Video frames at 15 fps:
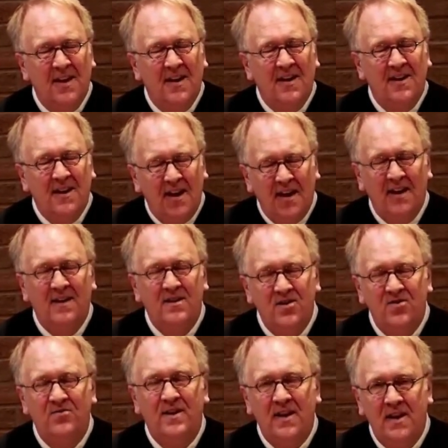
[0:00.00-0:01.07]
Can
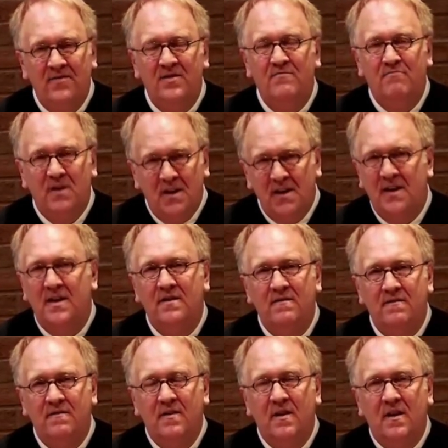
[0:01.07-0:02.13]
you even believe
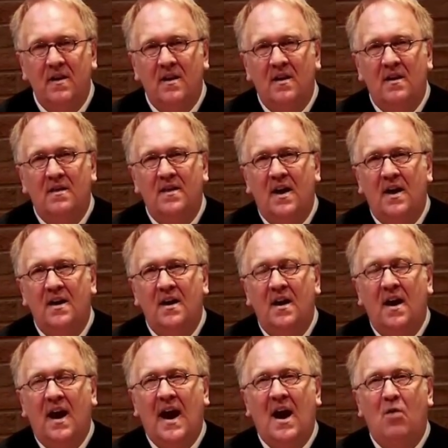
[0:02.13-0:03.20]
that
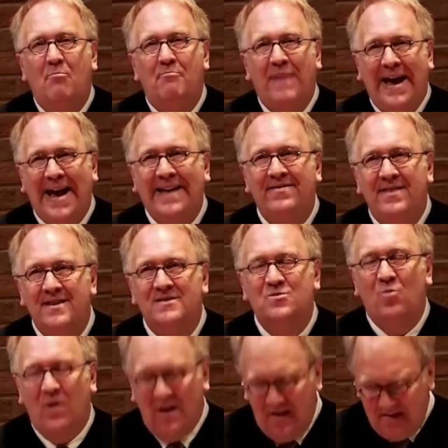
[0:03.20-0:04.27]
how bad this
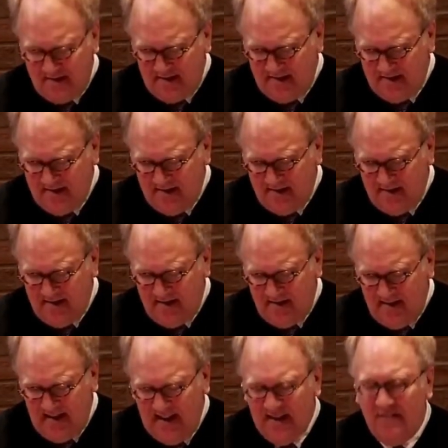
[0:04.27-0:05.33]
was,
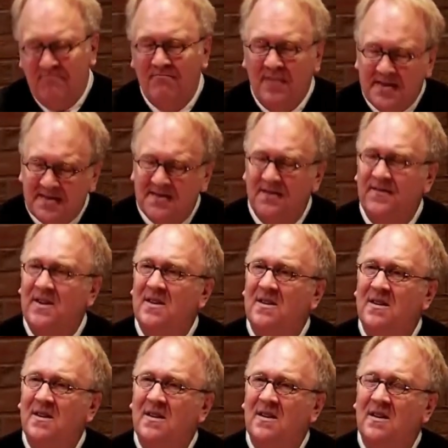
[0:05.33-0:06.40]
in the midst of it,
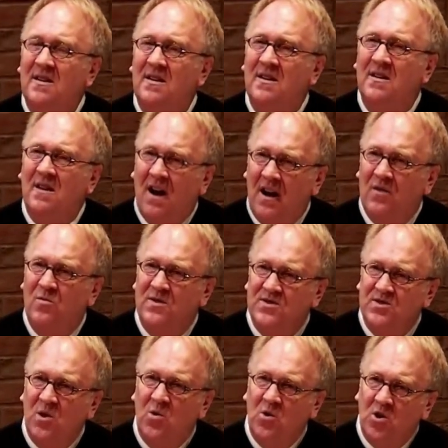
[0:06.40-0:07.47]
God was
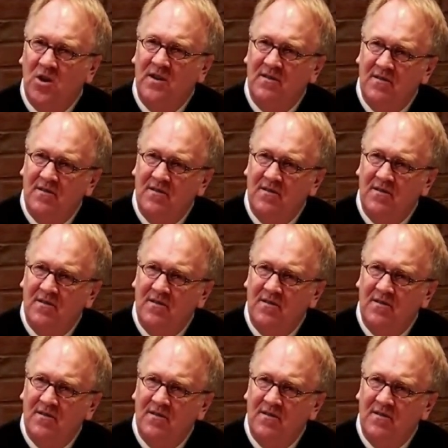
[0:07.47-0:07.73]
so good?